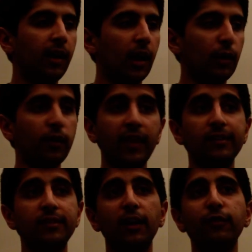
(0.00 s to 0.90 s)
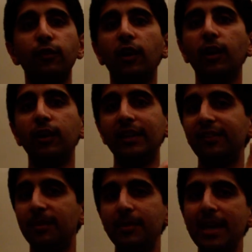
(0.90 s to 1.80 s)
A lot of that stuff
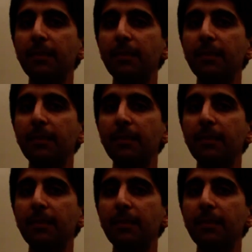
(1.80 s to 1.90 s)
needs to be